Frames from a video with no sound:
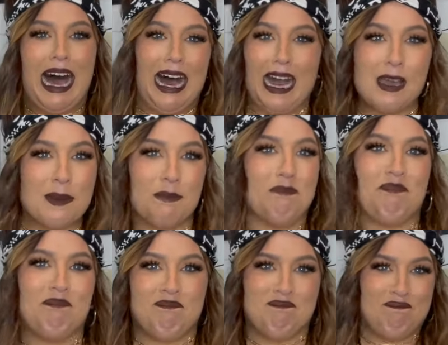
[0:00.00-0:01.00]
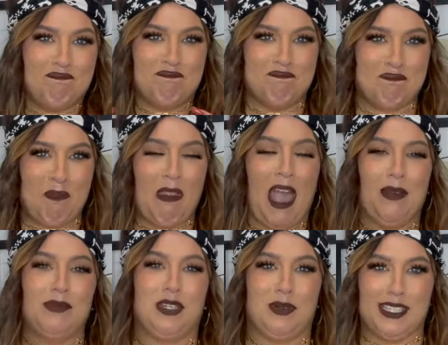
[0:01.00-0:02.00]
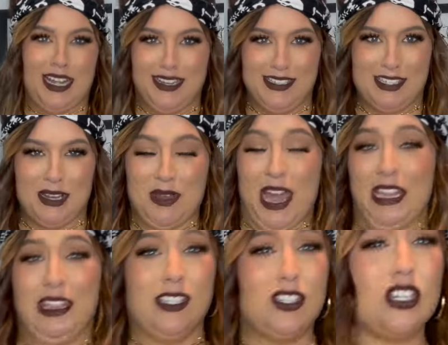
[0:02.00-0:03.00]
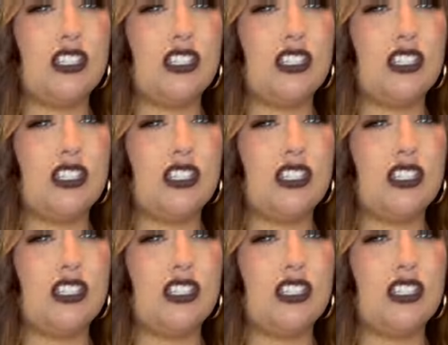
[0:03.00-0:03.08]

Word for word: I am I'm so excited. So yeah, and these are